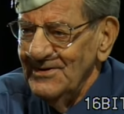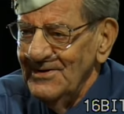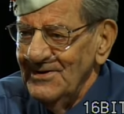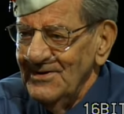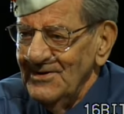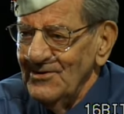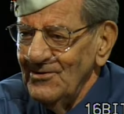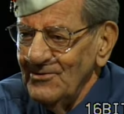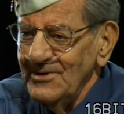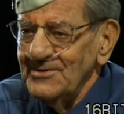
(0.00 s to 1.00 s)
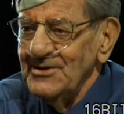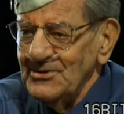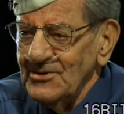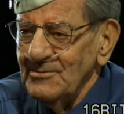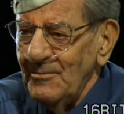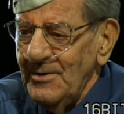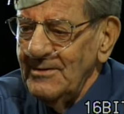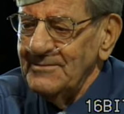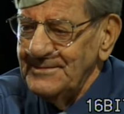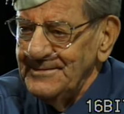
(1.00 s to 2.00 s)
So it, it took them about uh,
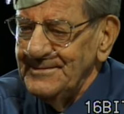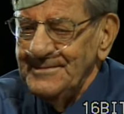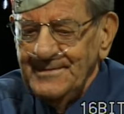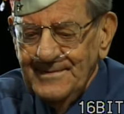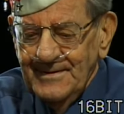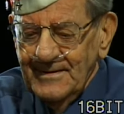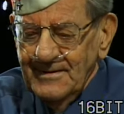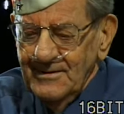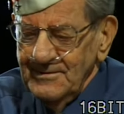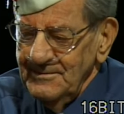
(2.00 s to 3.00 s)
10